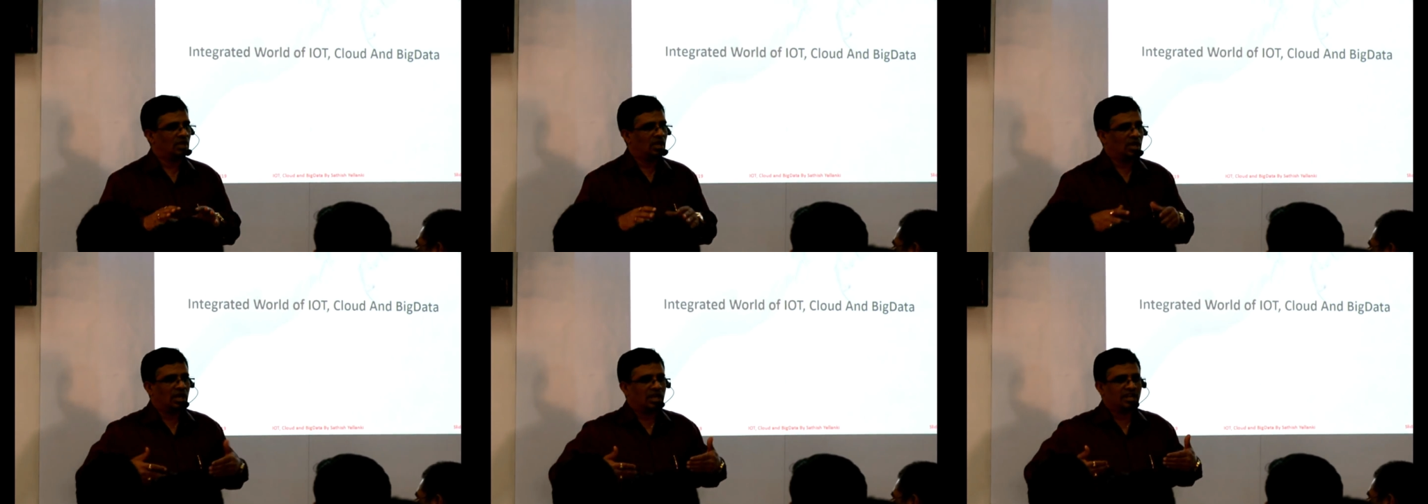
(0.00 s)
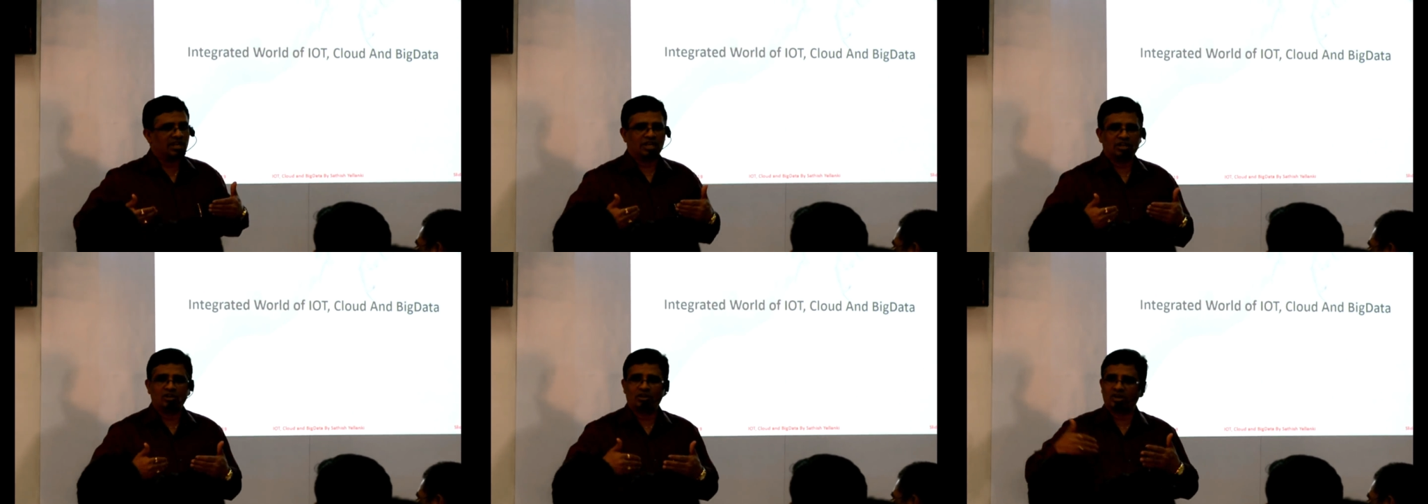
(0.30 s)
I
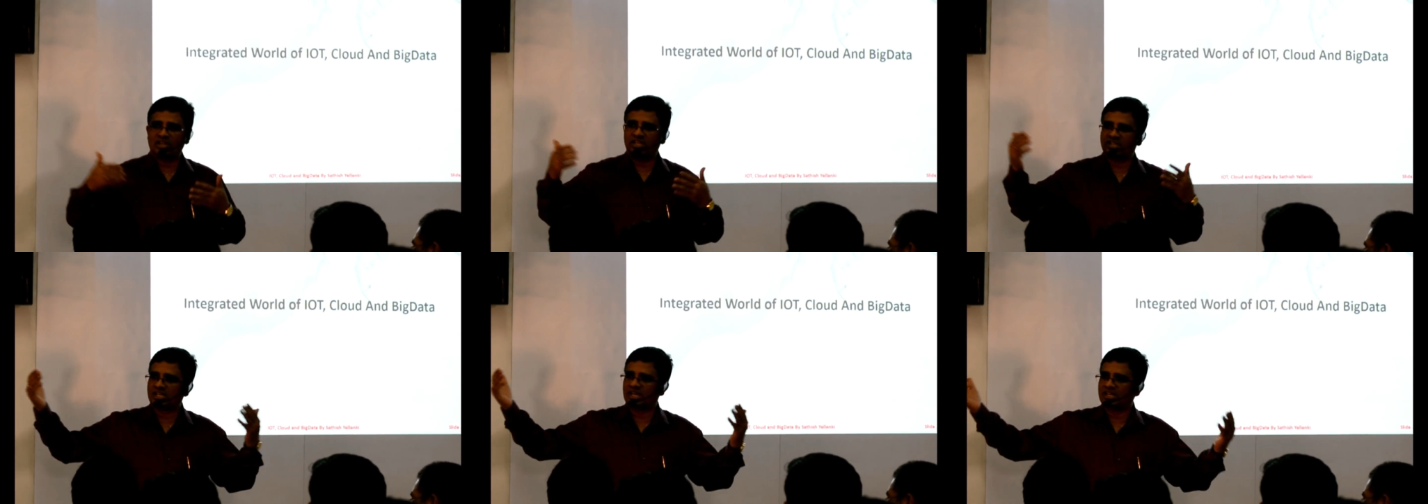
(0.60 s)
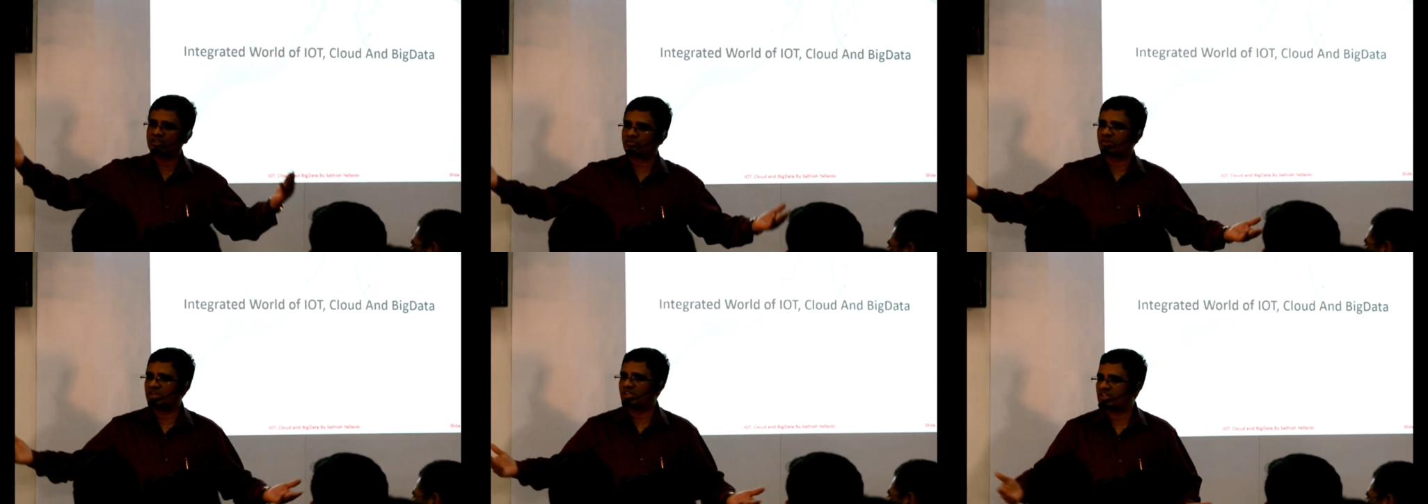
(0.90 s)
cannot get
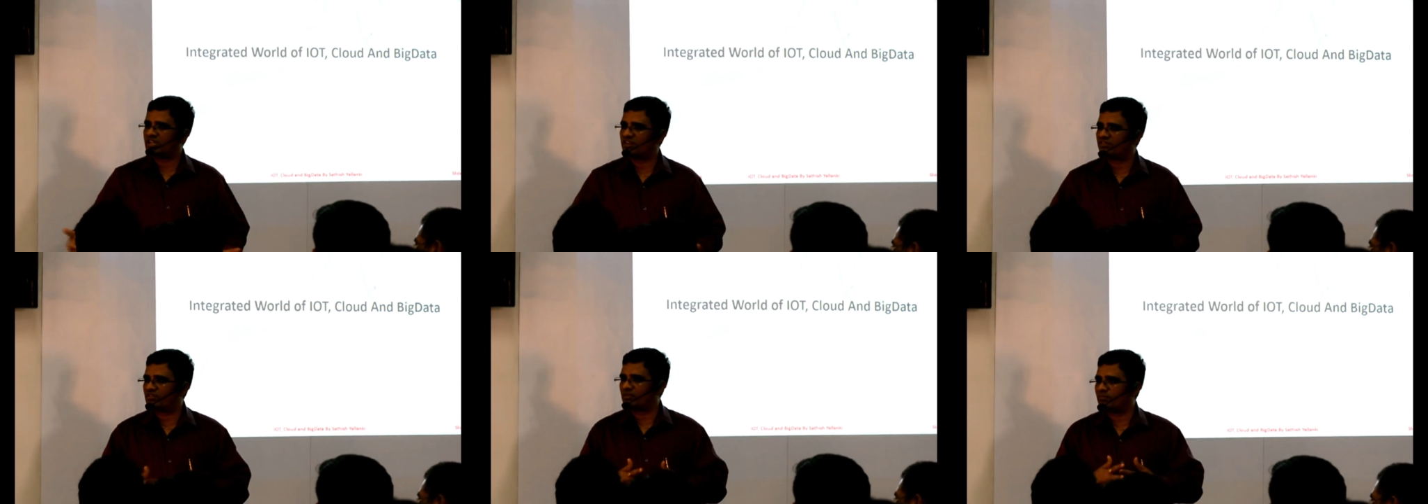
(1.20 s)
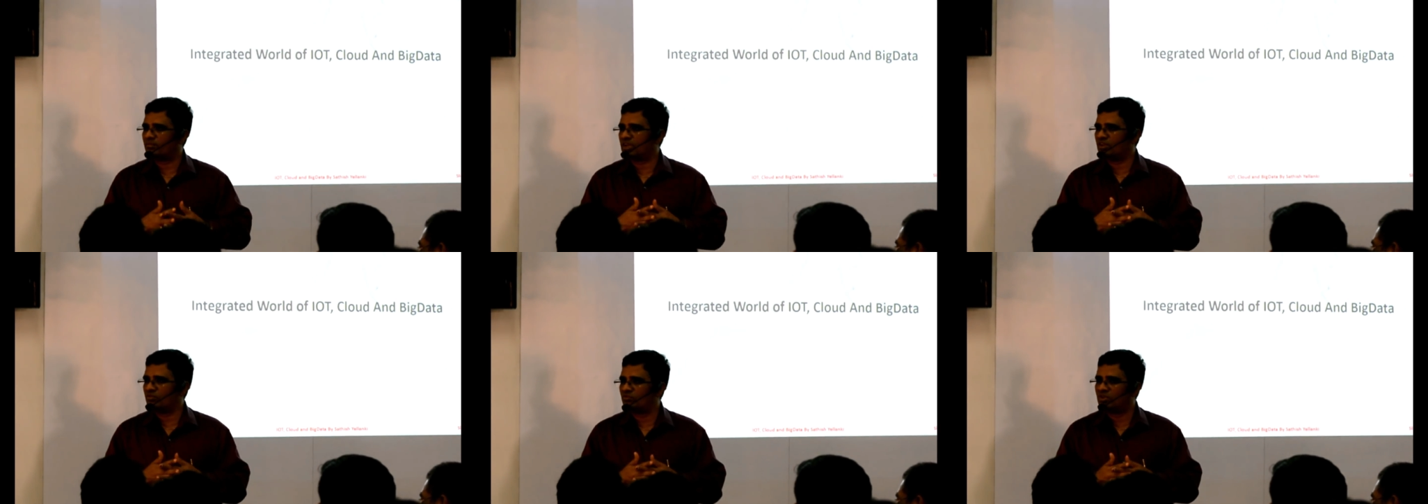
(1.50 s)
isolated from
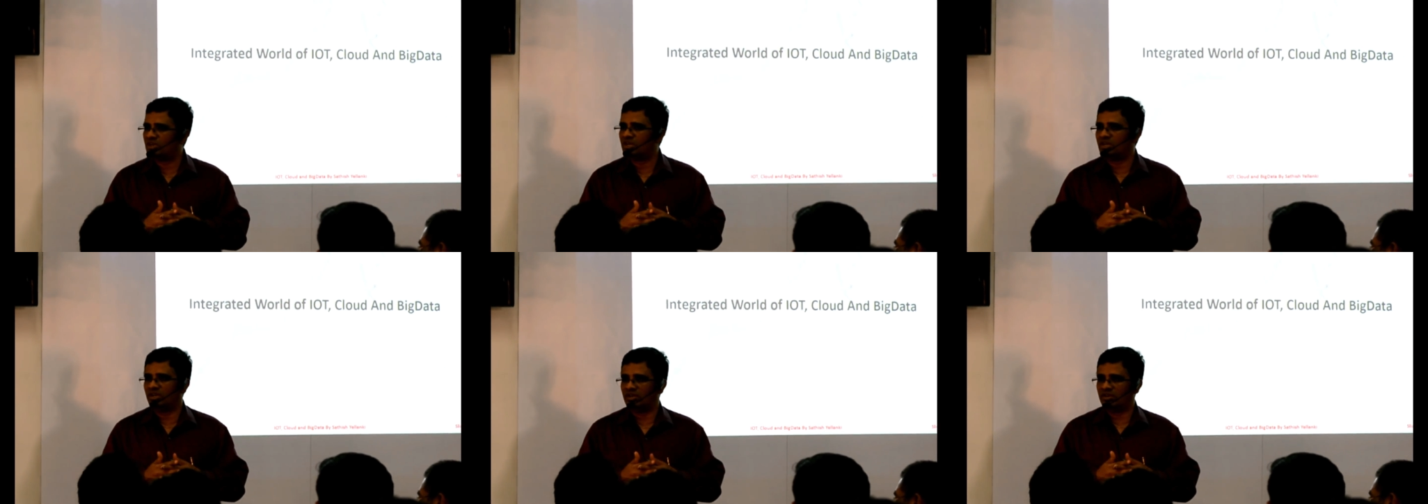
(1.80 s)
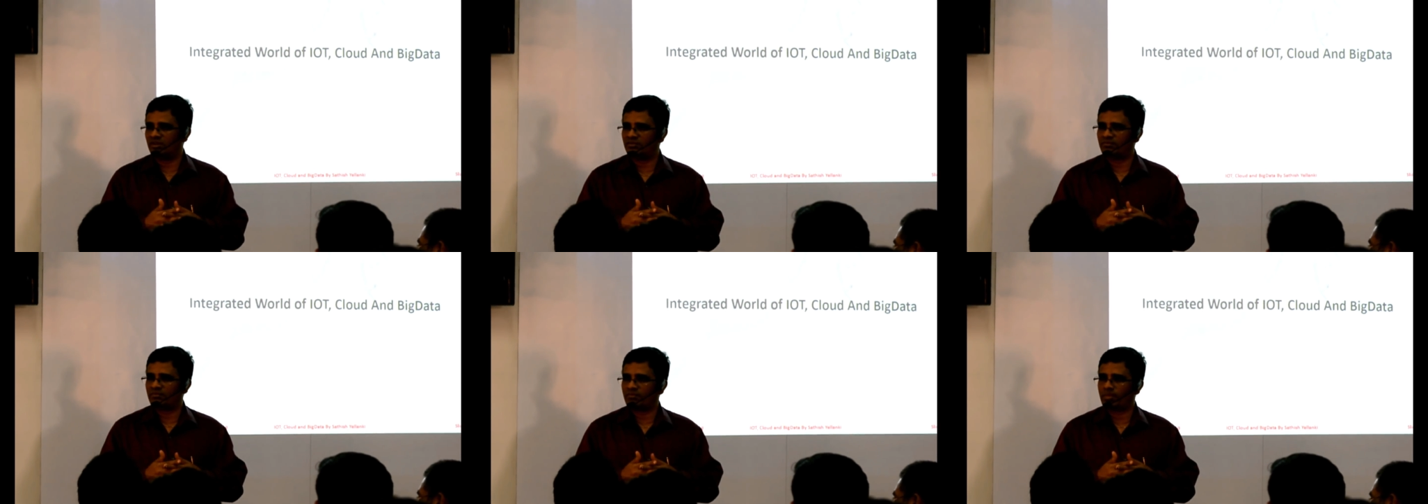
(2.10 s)
my
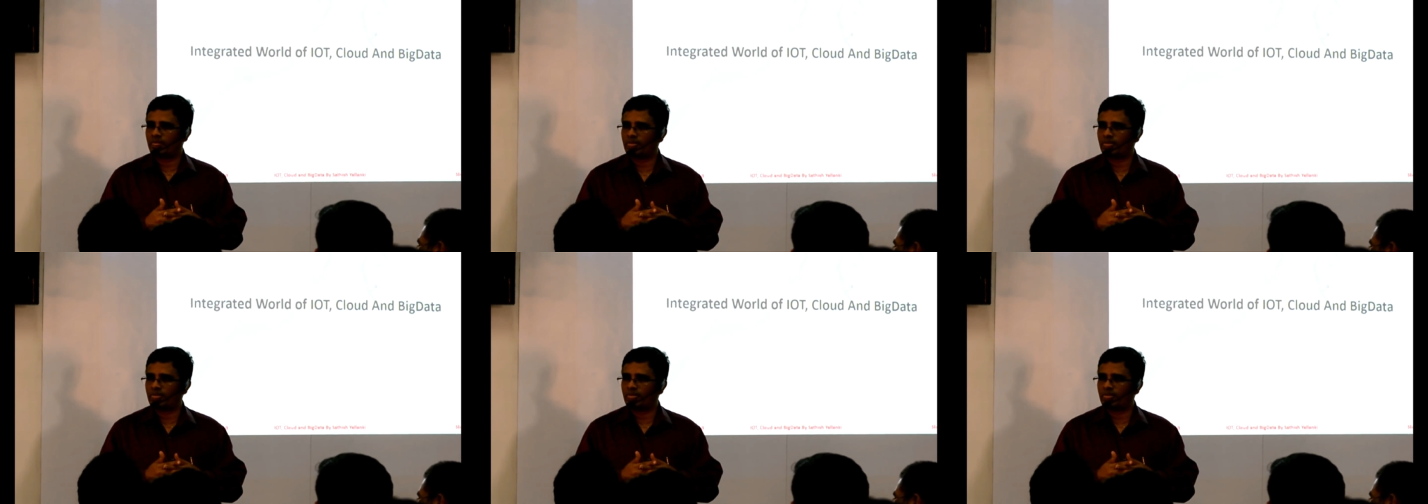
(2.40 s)
world.